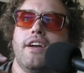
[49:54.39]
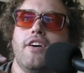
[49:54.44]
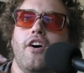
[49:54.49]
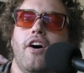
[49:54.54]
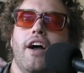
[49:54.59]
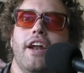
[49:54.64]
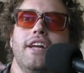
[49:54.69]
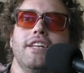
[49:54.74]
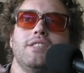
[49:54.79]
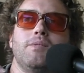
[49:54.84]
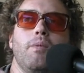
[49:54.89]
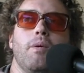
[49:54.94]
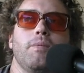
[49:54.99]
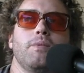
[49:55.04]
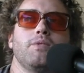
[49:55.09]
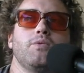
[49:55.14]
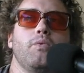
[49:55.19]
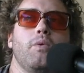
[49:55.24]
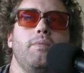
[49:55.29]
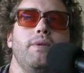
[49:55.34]
audience
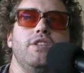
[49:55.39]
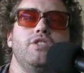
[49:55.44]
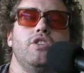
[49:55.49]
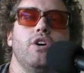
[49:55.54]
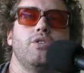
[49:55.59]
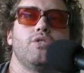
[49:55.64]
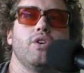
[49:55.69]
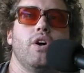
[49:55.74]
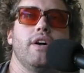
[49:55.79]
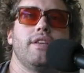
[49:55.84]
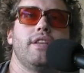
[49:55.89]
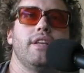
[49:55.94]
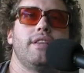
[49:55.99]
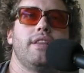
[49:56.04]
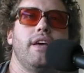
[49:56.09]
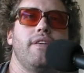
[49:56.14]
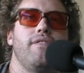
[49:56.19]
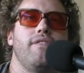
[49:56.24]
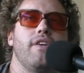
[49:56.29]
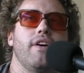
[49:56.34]
members will be so drunk that
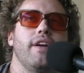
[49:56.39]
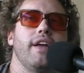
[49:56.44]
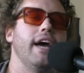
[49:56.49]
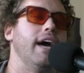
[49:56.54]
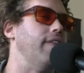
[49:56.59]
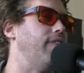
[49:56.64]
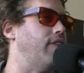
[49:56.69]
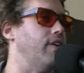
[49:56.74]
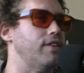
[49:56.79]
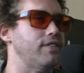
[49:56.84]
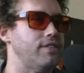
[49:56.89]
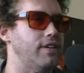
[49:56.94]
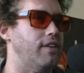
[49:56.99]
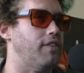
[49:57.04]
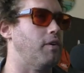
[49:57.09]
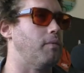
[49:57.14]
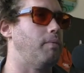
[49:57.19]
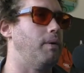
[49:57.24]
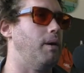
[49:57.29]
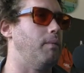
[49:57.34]
they forget there's
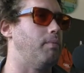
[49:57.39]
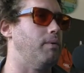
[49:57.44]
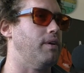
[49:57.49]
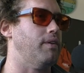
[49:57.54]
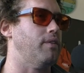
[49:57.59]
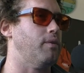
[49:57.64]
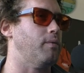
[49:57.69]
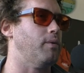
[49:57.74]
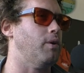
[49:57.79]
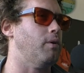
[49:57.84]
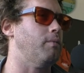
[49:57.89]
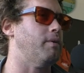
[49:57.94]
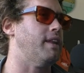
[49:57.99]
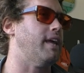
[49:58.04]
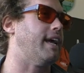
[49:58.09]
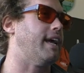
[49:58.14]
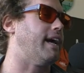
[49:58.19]
other people in the room.